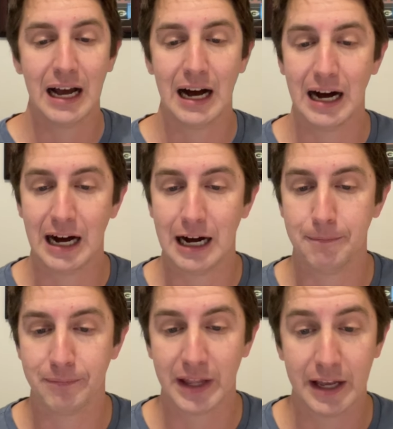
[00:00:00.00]

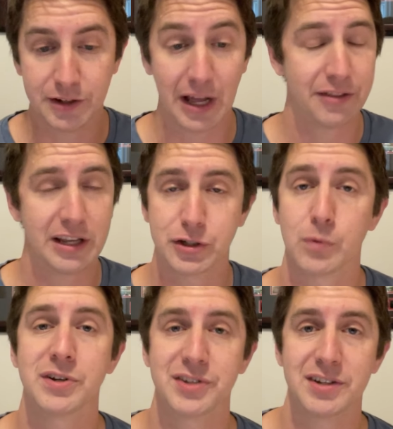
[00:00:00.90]
And I think
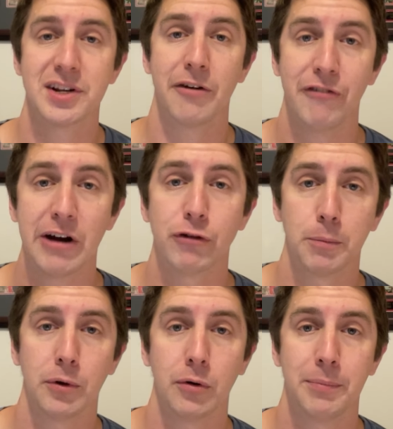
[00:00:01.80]
Georgia sits in a
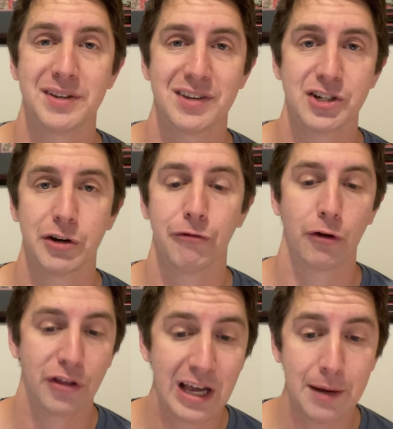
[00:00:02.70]
favorable position for
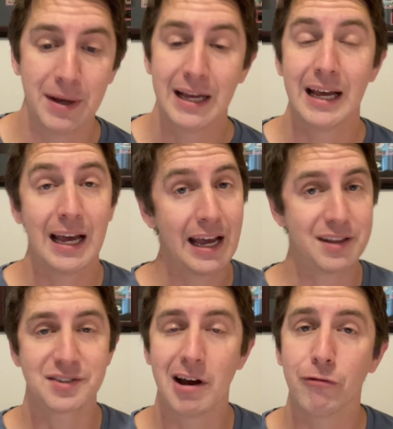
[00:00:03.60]
them
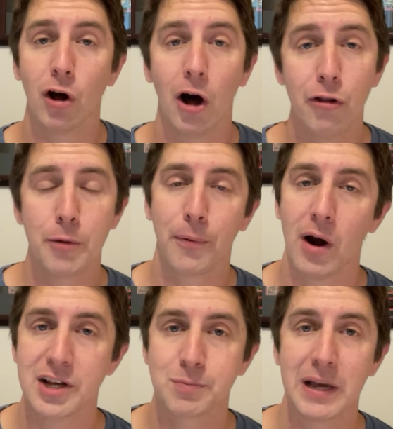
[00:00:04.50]
and several other
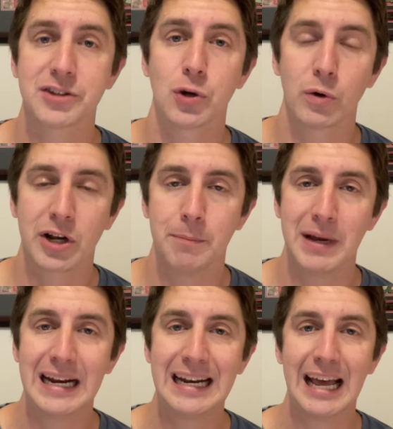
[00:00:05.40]
prospects who were
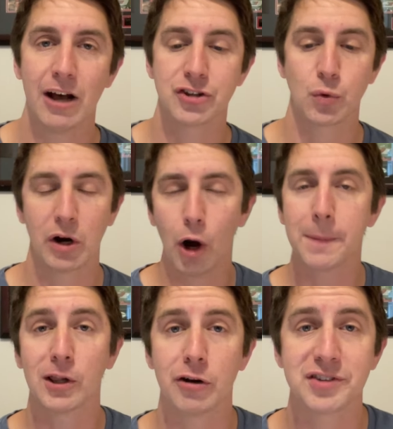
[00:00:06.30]
committed elsewhere. Hope
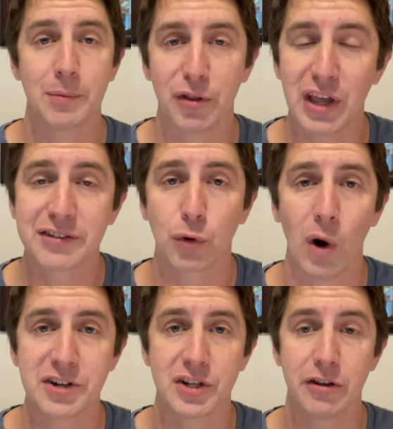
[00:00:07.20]
you learned something. Thanks for
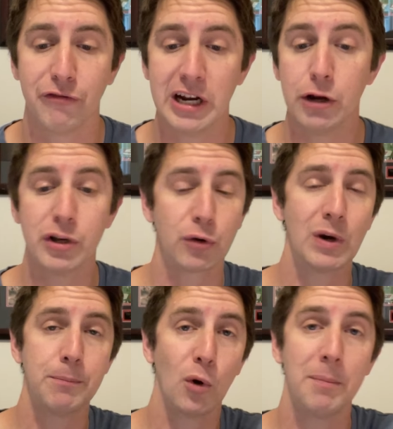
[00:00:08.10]
watching the video. You can
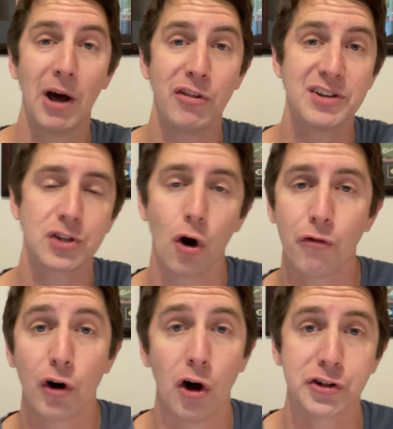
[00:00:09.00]
read more about this
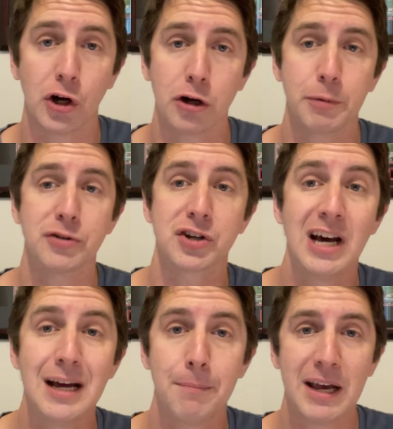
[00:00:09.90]
over on Dog Post.
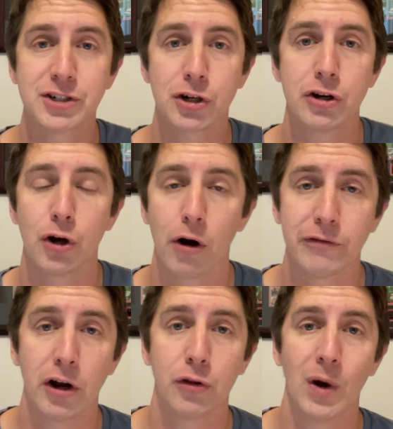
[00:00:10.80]
Make sure you're over
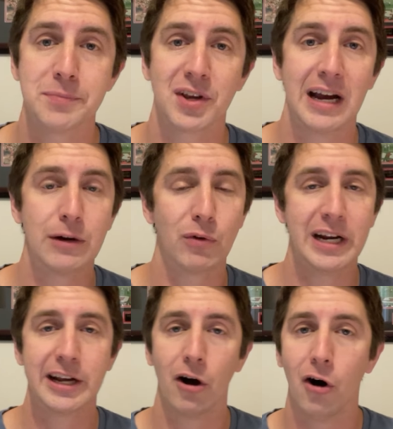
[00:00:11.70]
on the website
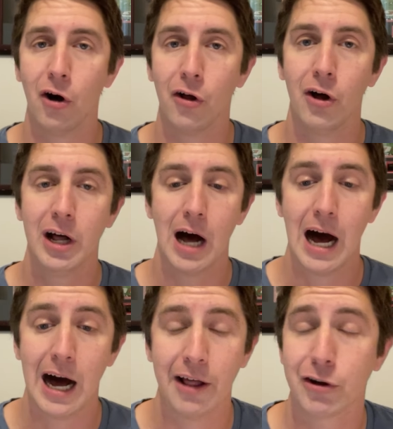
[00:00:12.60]
reading all
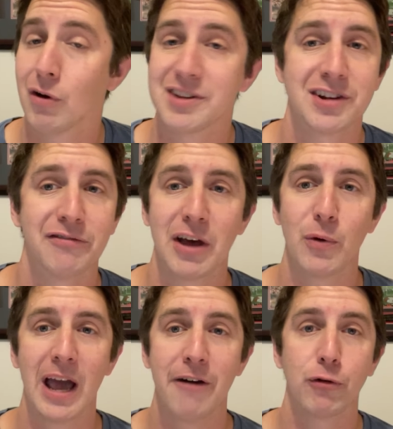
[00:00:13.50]
the great stuff that
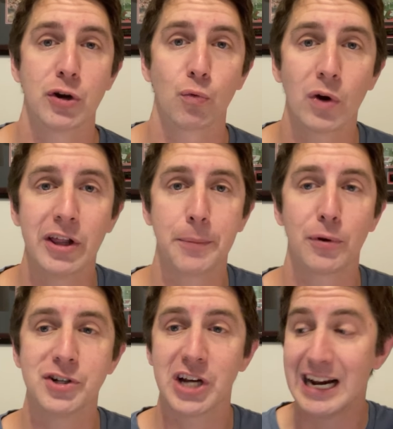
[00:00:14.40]
we have for you. Really
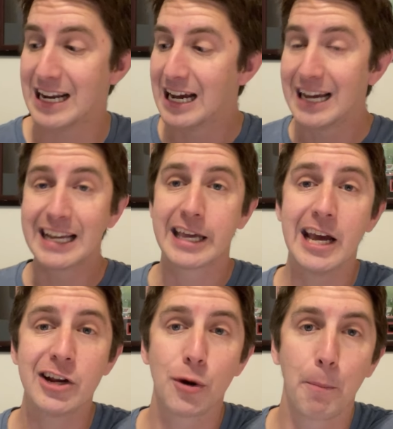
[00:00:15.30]
appreciate it.
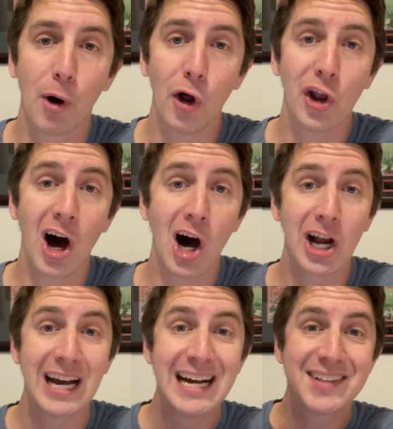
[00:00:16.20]
Get your
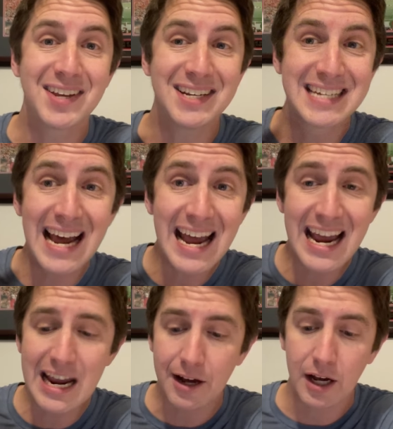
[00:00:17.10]
Bulldog
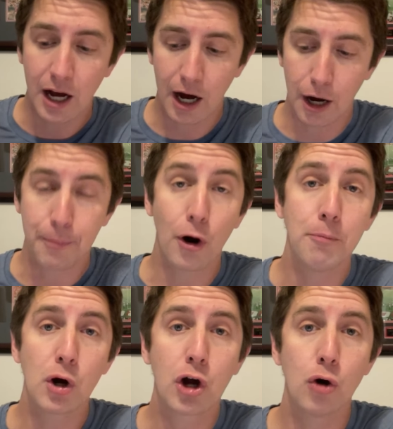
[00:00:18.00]
today.
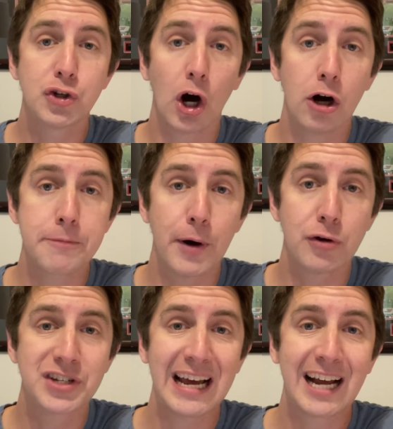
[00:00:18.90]
Promo code
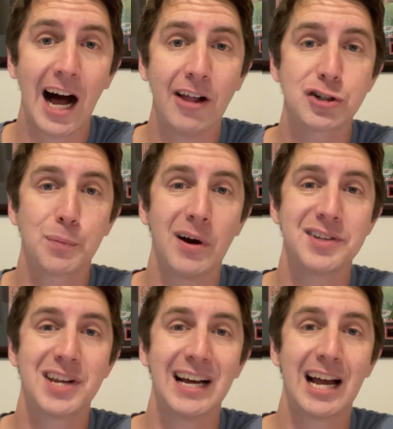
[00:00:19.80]
DOGPOST at
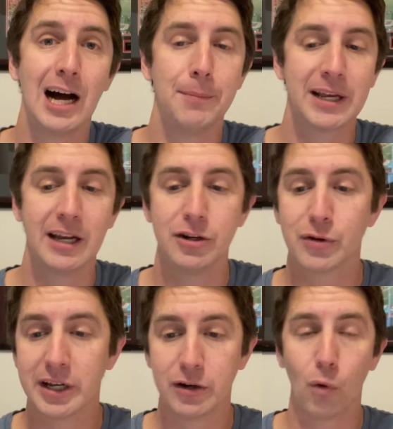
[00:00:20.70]
collegebronze.com. Again, you
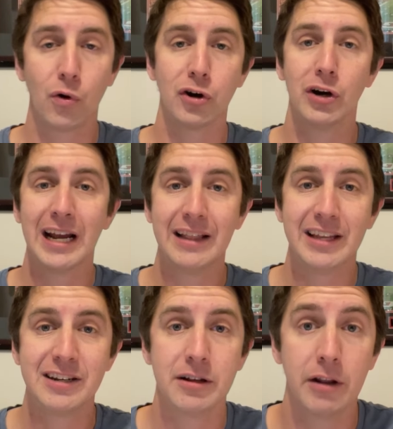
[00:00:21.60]
can order in
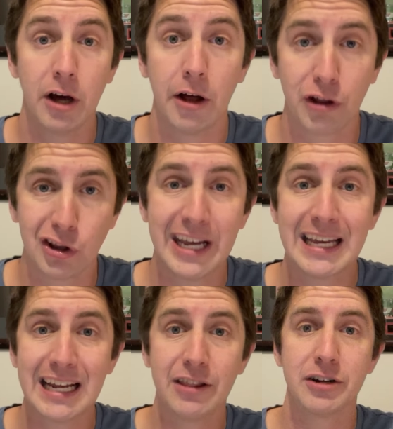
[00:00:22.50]
the
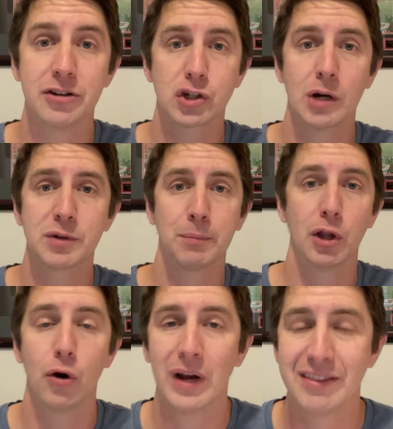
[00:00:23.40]
link in the description
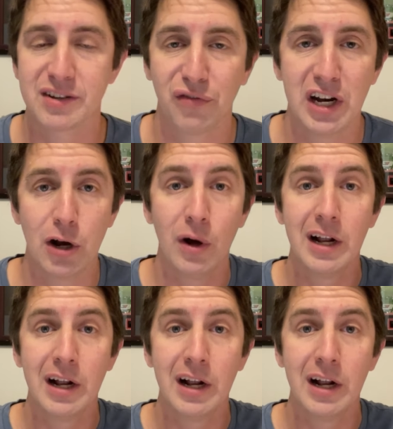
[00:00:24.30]
below in this video.